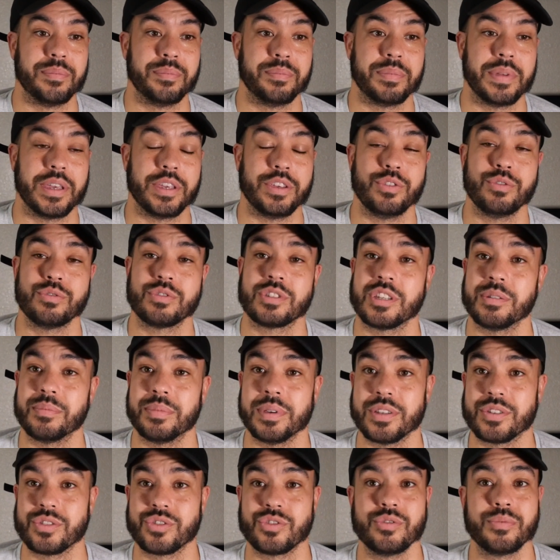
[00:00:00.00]
It used to
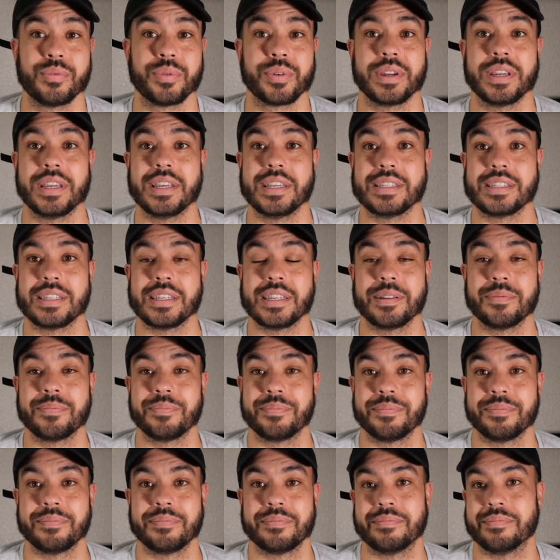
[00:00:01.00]
be super easy.
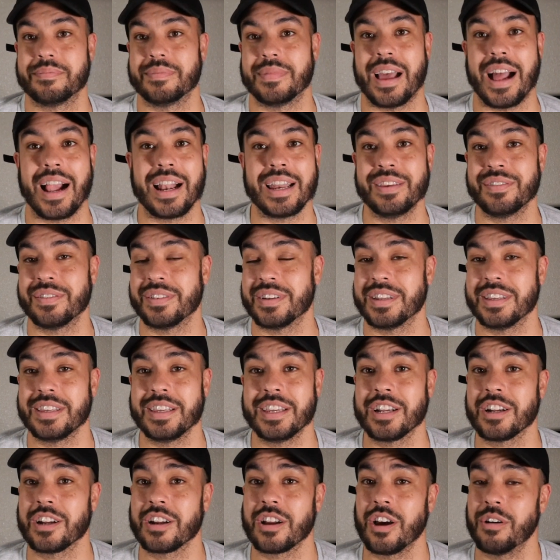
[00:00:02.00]
Not even a
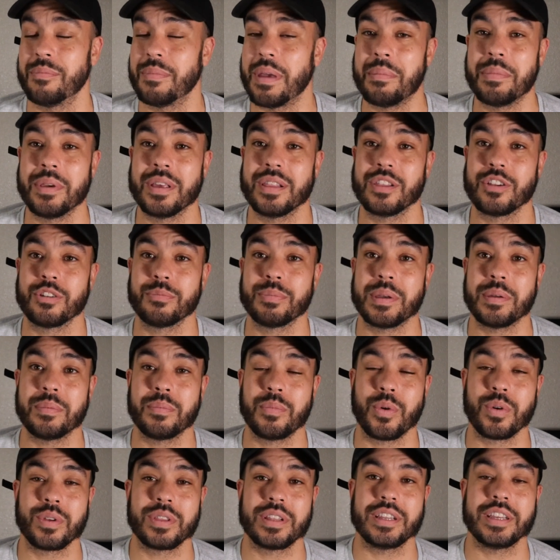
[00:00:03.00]
year ago, maybe a little bit
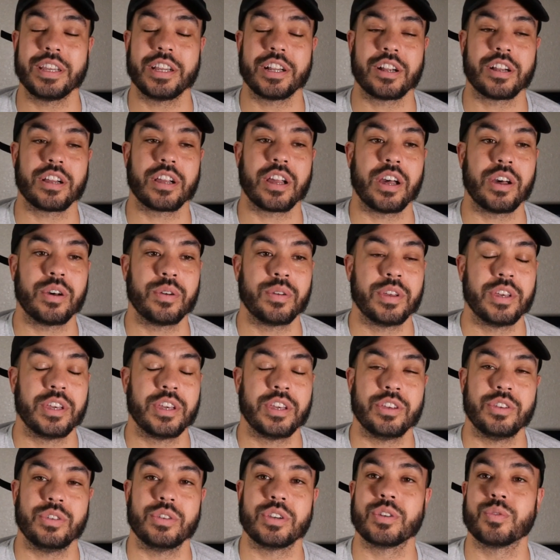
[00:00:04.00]
more than a year ago,
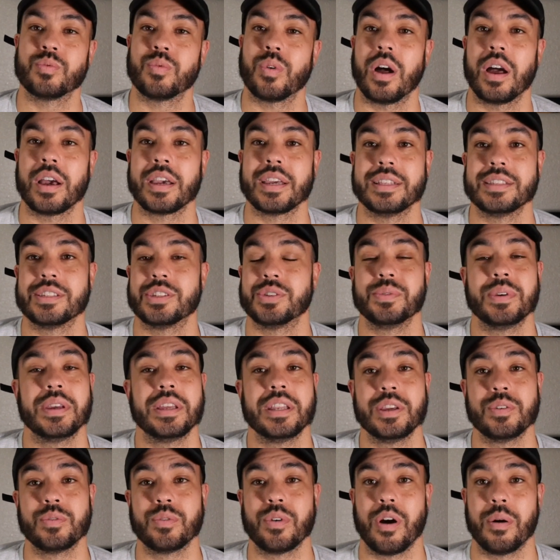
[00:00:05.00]
you could walk into
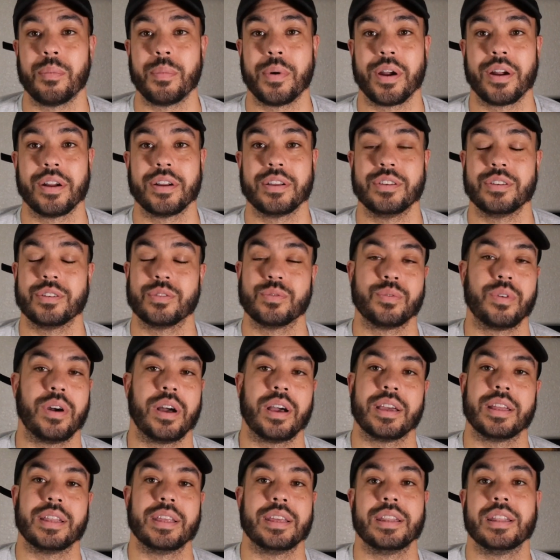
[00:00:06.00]
any Walmart, you could
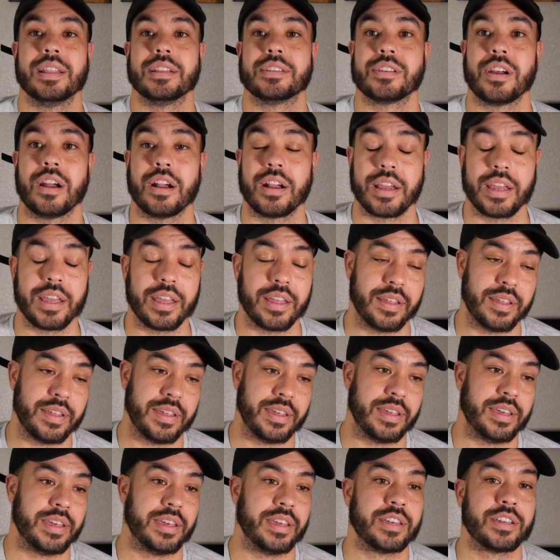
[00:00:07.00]
walk into any Target,
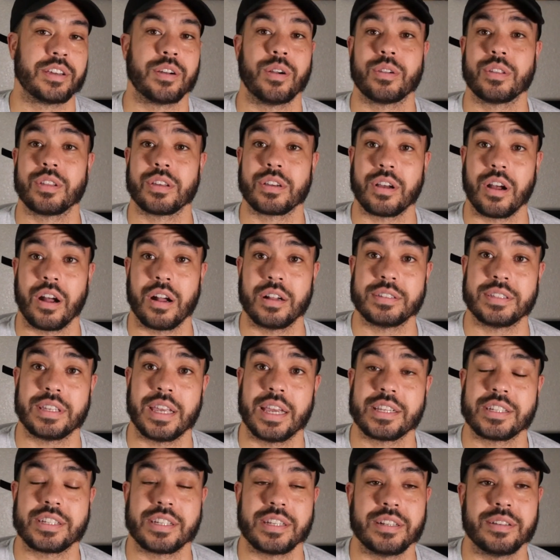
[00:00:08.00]
go to the card
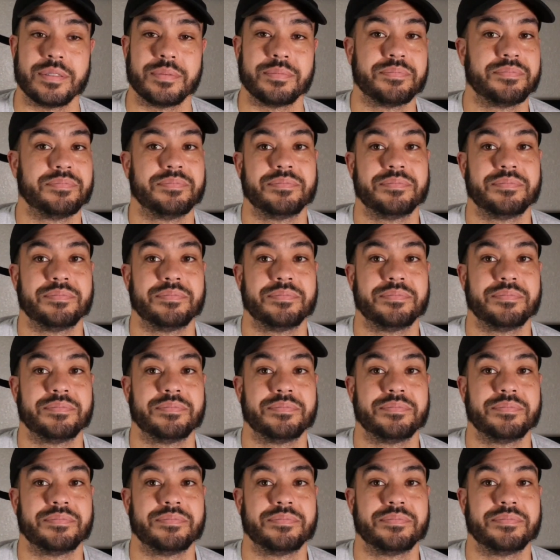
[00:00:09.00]
section,